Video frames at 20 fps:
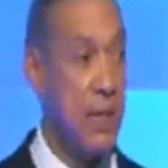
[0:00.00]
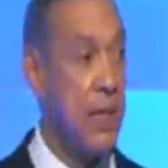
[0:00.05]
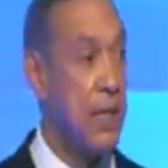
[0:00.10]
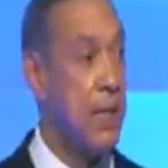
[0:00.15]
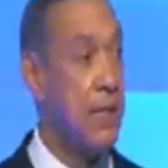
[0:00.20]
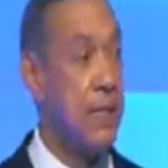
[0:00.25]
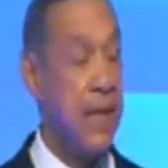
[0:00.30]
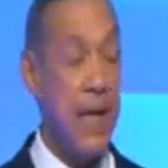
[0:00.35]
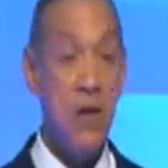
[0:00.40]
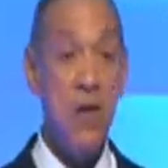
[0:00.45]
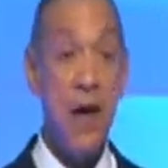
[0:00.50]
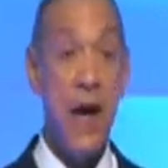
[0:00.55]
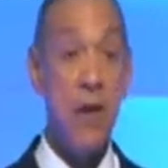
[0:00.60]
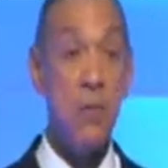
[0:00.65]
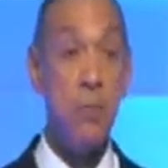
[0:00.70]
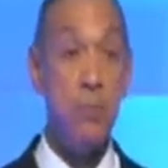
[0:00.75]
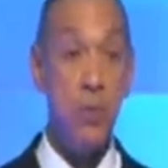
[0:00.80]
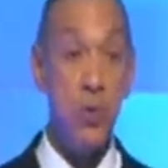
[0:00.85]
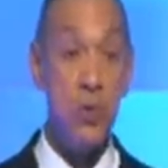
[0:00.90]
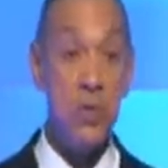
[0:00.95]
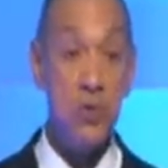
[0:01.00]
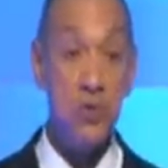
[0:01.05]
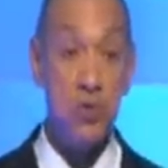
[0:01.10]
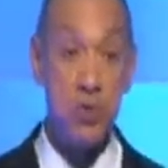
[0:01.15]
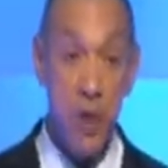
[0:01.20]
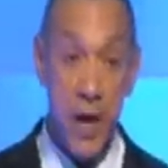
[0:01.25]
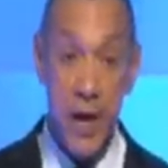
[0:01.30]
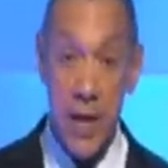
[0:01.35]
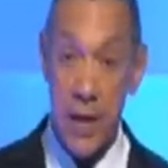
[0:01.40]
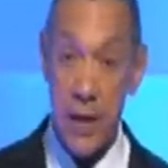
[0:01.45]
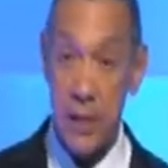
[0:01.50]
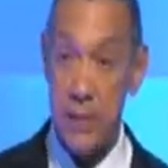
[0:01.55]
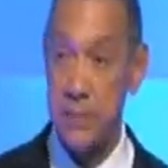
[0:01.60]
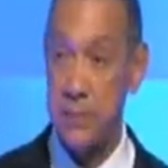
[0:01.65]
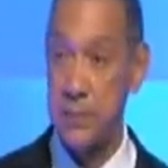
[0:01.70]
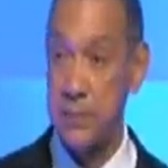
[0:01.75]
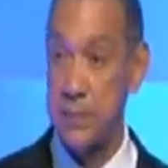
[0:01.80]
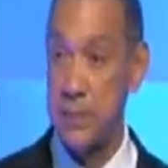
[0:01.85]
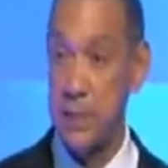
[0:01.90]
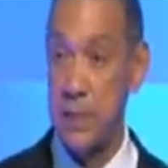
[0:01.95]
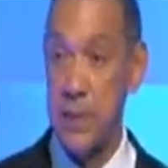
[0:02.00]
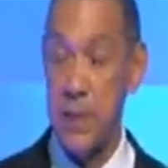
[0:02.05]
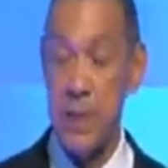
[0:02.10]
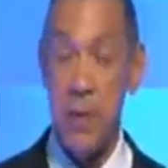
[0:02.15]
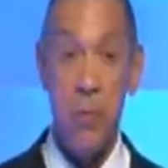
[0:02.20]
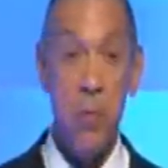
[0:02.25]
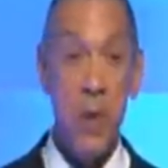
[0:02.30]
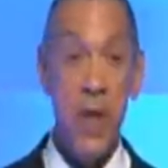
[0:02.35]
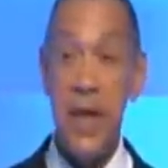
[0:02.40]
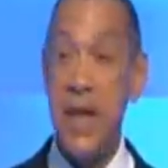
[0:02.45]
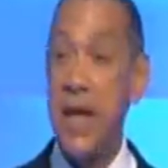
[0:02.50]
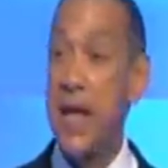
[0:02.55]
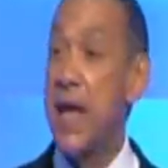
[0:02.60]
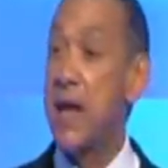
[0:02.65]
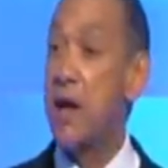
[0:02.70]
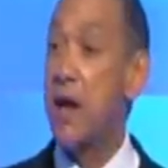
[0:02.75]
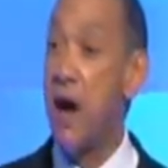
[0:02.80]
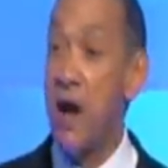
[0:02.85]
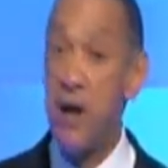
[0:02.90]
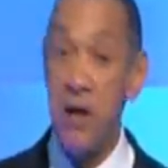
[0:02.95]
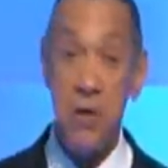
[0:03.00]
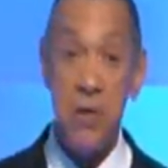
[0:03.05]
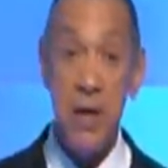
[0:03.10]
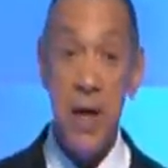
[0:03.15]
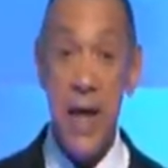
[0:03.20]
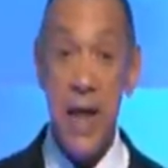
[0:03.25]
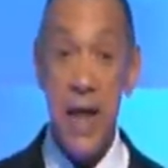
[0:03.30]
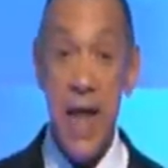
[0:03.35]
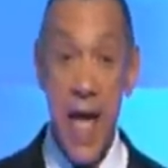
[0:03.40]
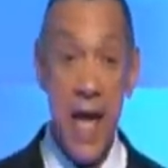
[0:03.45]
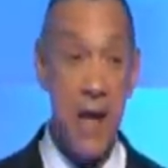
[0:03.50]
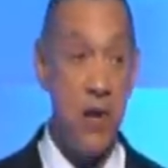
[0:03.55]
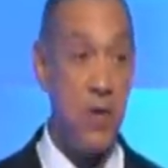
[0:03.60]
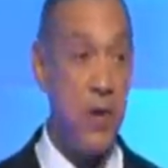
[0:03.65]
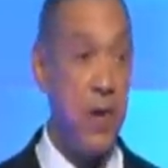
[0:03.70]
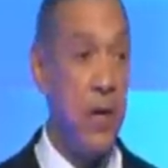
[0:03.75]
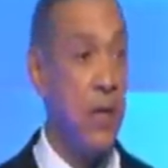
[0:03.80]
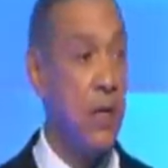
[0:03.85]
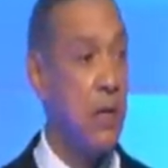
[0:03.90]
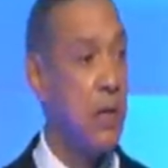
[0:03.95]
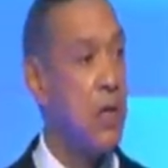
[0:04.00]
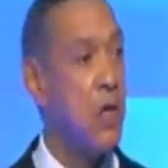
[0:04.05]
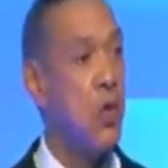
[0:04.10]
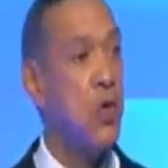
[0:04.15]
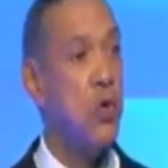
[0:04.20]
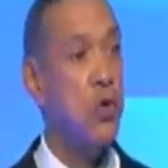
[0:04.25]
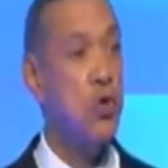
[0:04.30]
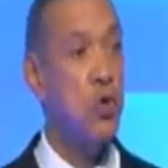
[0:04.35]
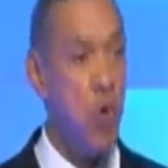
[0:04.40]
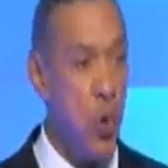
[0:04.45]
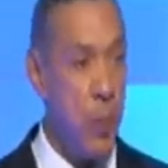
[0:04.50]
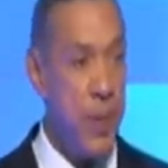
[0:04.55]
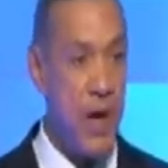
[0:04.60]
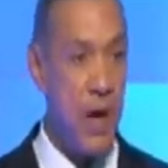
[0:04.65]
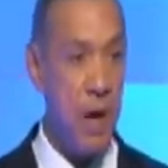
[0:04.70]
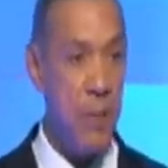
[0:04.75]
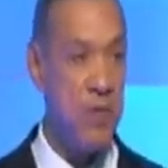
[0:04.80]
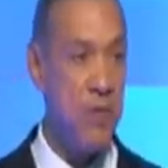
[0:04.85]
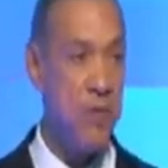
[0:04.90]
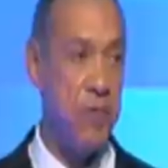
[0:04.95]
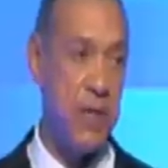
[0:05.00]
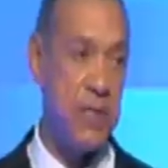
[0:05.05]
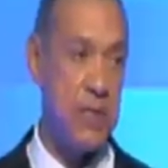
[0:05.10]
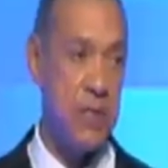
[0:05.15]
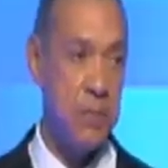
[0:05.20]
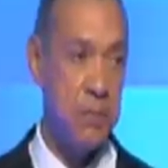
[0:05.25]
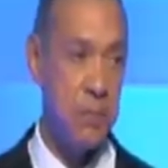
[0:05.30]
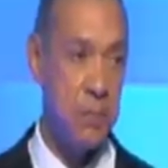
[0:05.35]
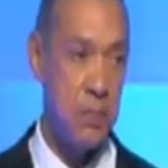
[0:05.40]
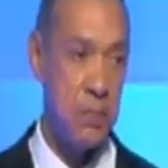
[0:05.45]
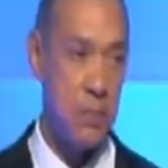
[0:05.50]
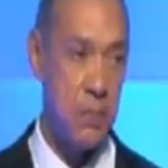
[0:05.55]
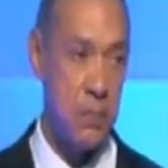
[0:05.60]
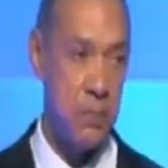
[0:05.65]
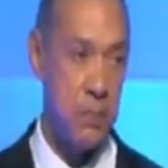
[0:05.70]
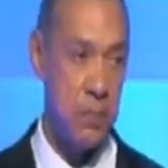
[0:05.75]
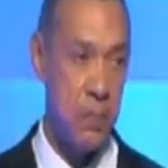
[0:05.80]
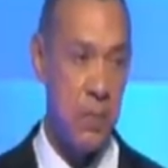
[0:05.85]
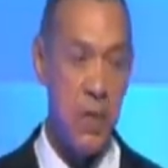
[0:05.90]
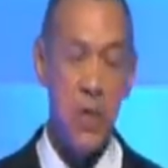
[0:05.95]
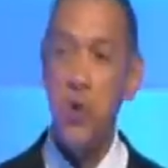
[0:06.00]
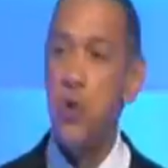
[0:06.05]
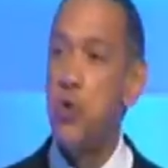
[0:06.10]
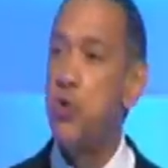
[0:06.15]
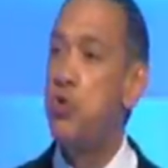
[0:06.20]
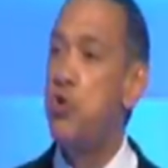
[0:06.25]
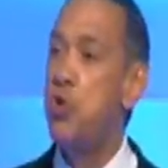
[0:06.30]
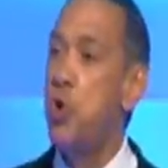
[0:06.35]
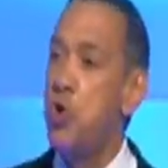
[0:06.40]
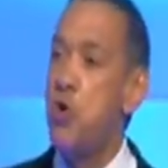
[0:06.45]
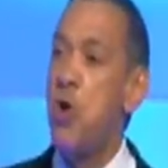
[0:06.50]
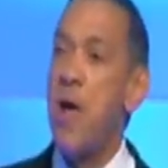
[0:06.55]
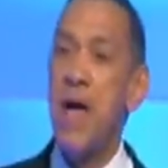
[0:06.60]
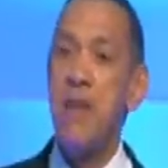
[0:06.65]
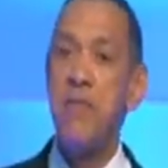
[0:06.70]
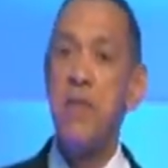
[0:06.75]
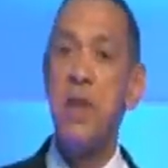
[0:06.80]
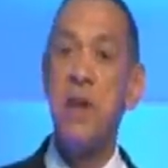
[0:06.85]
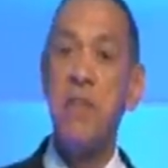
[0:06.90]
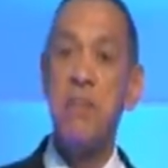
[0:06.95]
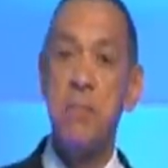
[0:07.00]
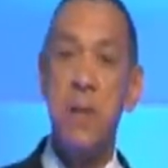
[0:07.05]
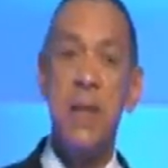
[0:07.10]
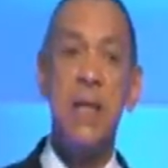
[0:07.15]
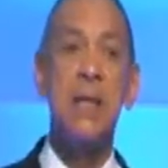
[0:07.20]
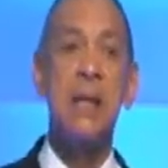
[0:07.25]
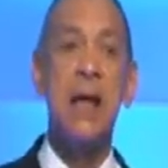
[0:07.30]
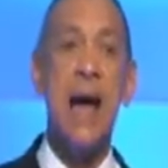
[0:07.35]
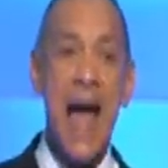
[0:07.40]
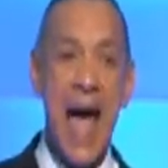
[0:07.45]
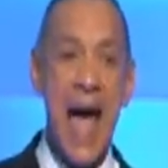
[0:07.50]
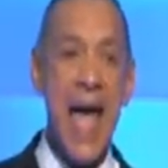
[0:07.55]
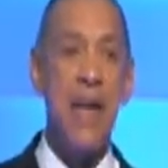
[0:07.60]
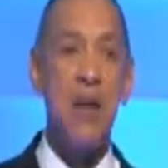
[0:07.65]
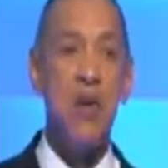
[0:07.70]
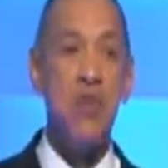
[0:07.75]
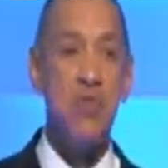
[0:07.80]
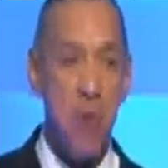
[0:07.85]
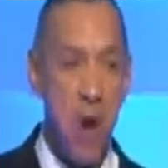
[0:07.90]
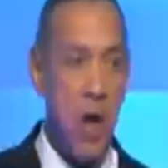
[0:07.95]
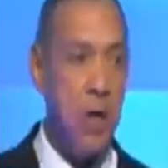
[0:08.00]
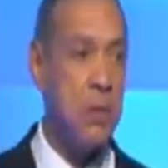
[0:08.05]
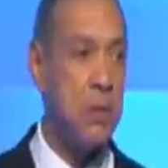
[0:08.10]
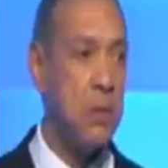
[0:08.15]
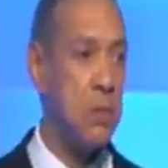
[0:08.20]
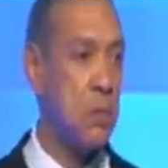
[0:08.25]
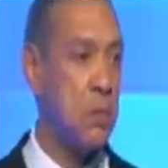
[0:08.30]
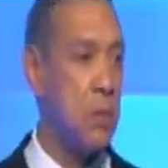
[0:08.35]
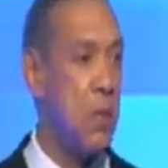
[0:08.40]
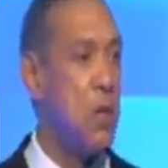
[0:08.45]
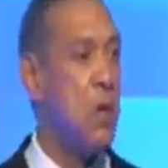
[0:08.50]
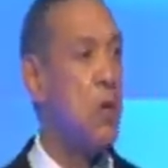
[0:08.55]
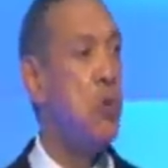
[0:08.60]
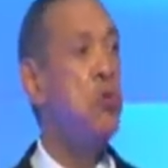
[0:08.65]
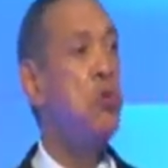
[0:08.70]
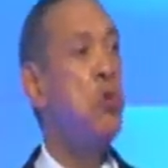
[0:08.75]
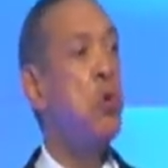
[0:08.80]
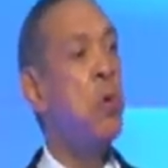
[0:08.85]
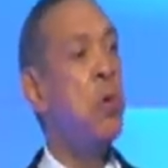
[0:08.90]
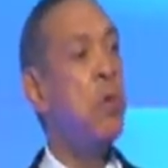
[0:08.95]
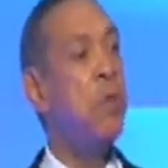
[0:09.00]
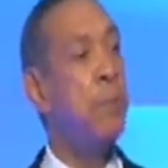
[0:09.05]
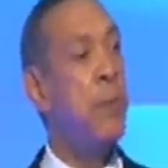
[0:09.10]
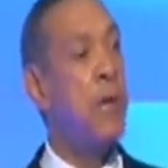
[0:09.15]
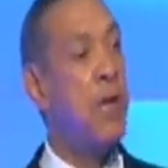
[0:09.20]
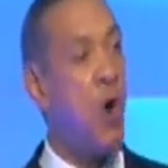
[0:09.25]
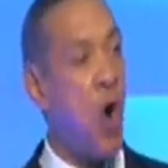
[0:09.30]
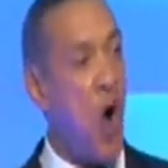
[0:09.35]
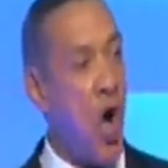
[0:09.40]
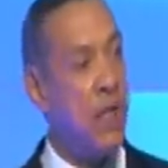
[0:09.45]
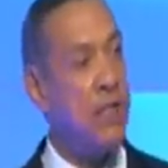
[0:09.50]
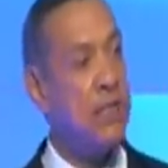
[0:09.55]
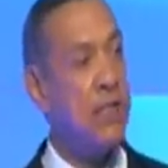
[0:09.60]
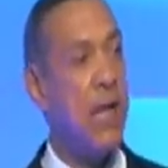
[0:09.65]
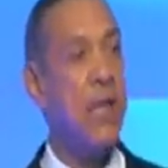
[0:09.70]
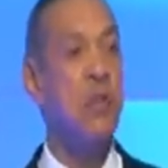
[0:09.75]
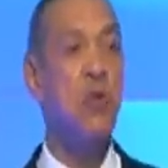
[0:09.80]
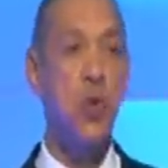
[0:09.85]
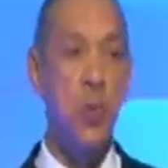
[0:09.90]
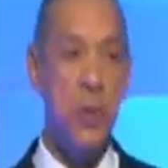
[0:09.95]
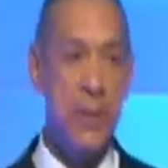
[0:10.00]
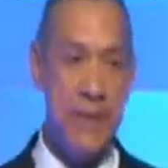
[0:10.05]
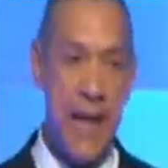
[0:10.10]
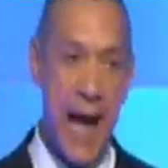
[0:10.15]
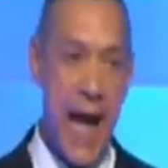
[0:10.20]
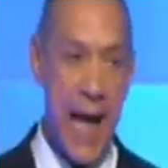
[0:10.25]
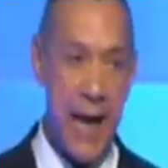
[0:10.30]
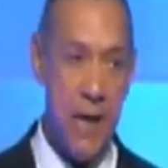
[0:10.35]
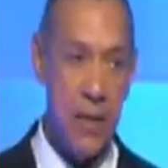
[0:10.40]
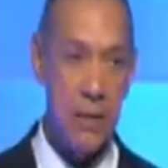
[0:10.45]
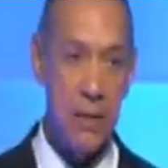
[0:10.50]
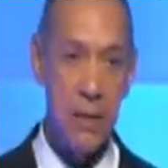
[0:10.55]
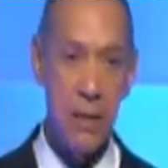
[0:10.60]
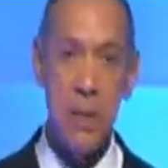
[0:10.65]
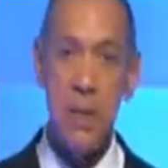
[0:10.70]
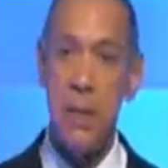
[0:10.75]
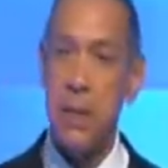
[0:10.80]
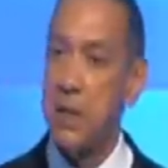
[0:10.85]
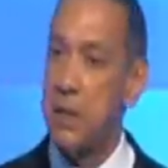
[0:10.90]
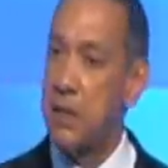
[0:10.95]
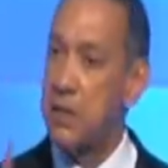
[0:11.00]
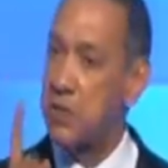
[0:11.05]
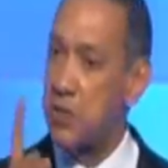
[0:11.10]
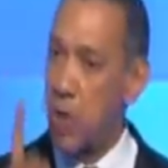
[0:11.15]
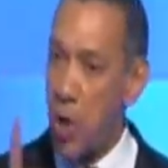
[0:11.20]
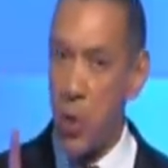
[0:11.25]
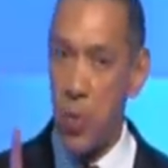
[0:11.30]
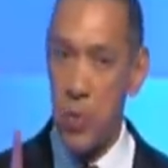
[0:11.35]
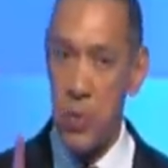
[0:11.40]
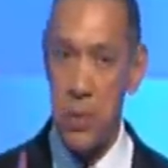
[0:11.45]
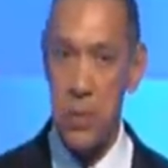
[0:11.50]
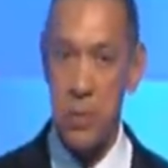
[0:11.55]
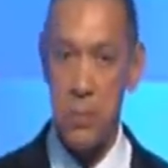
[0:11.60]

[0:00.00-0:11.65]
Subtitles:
They know how to pull the trigger. When they get hungry and angry, you become the victim. You don't have enough money to hide or run. You will be caught and you will die. So,